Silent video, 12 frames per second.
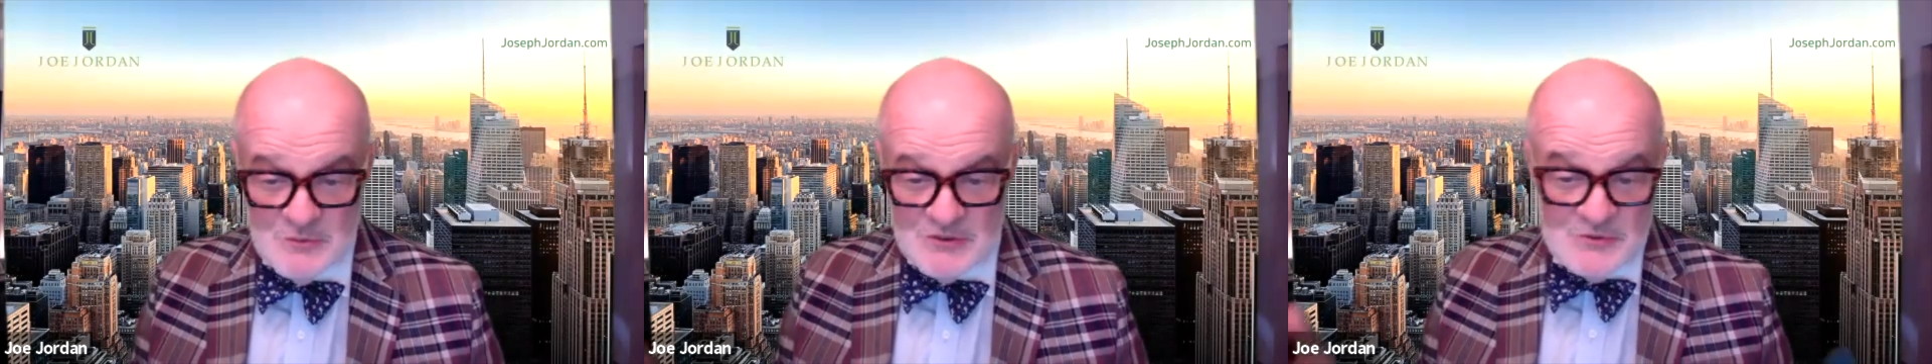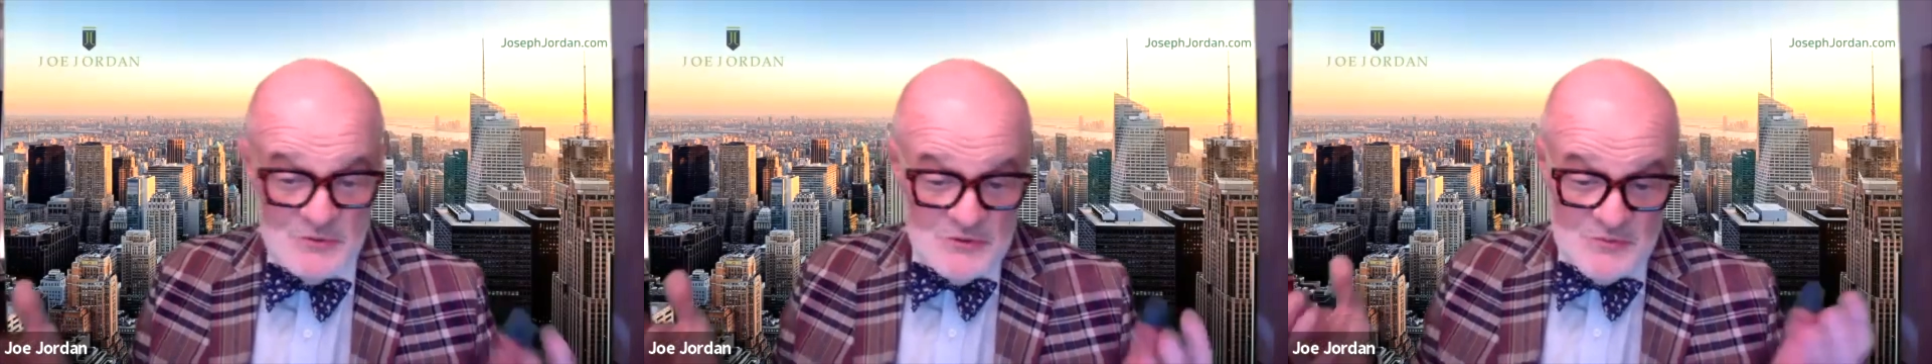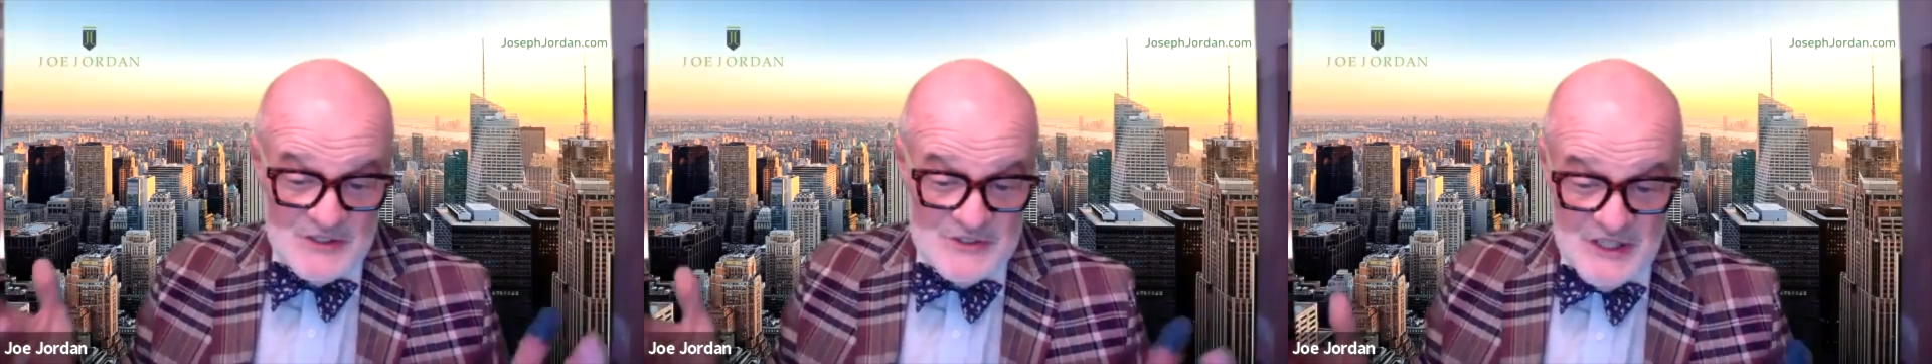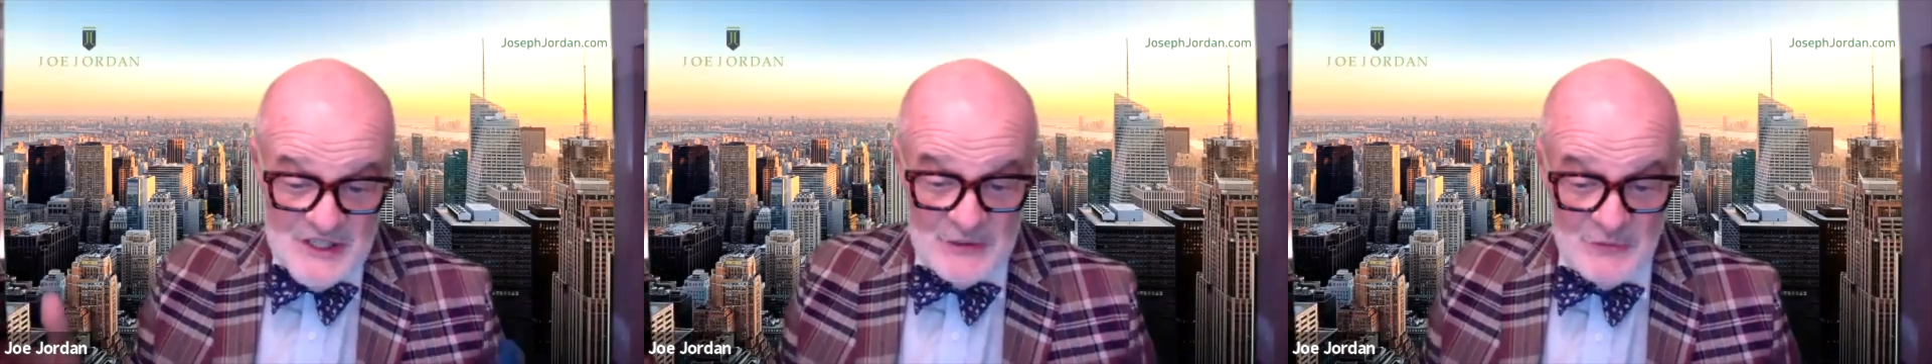which was my
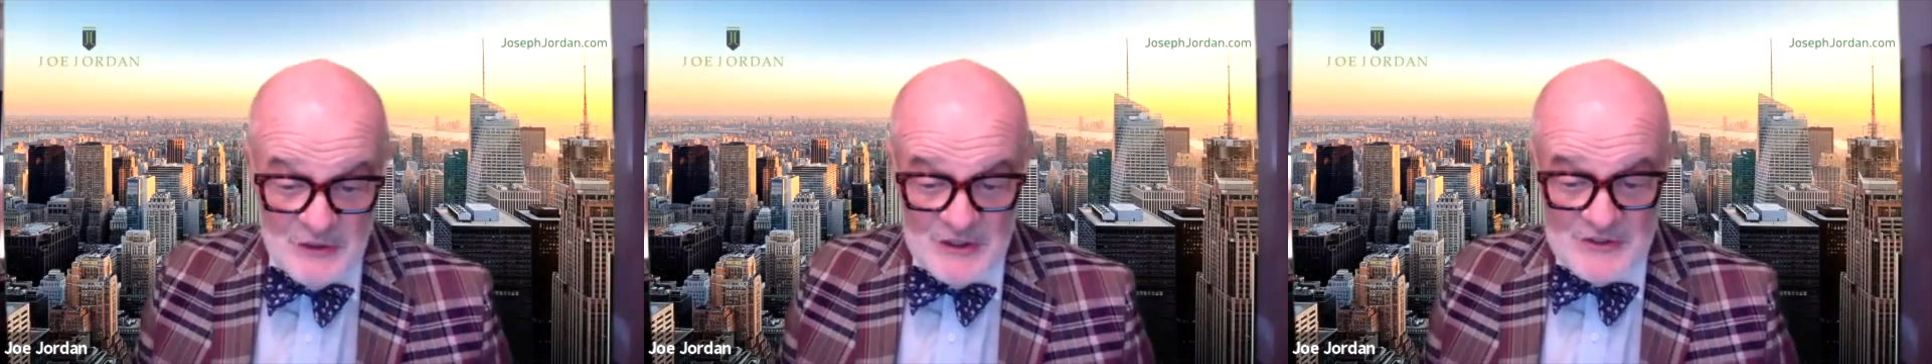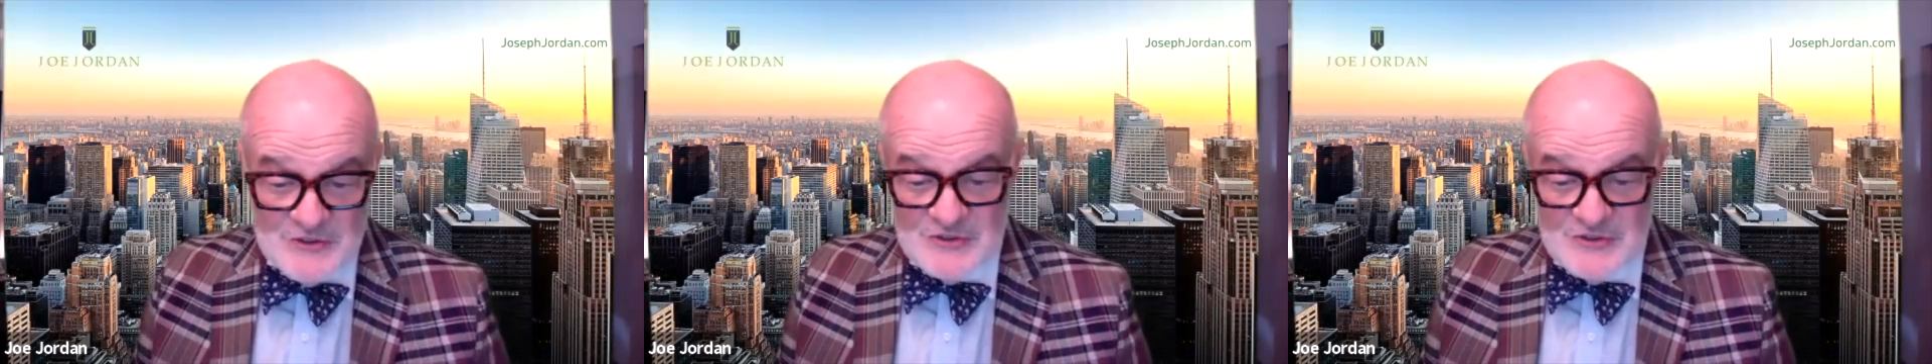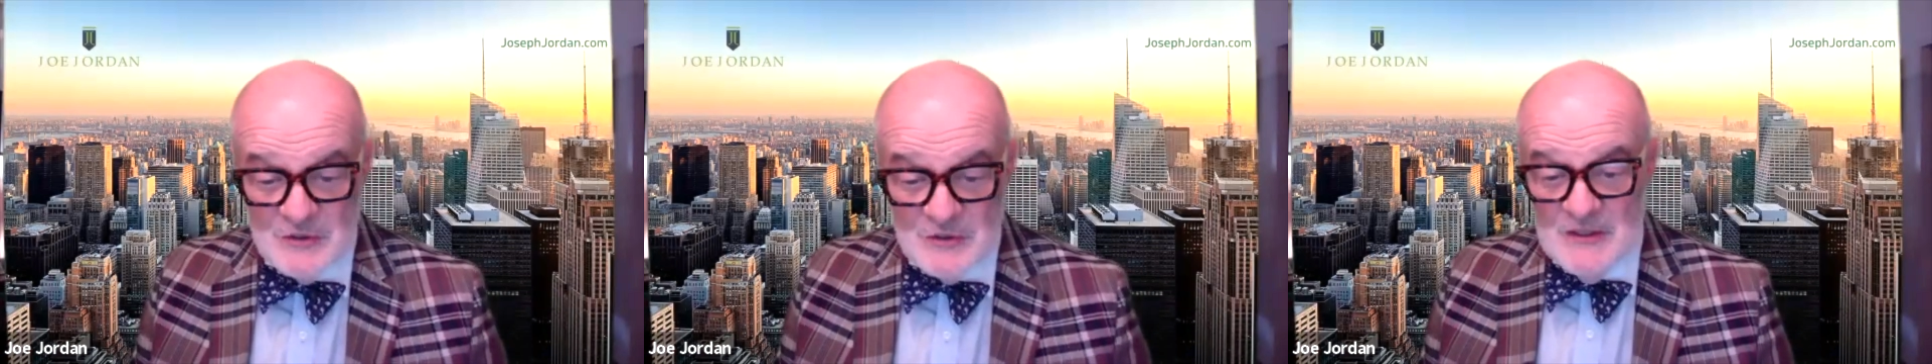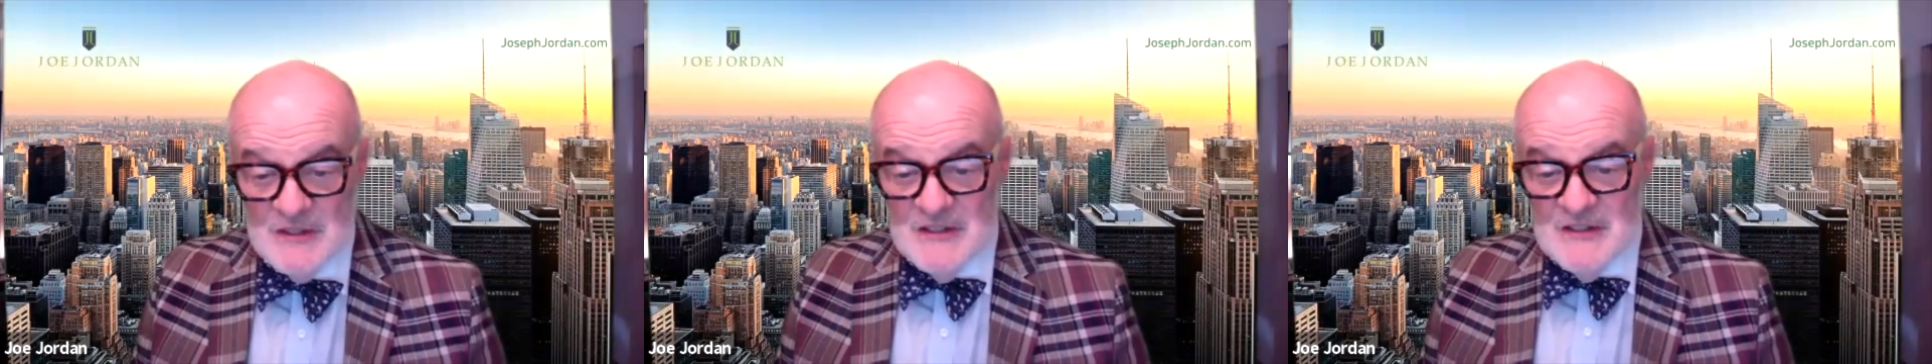second religion. So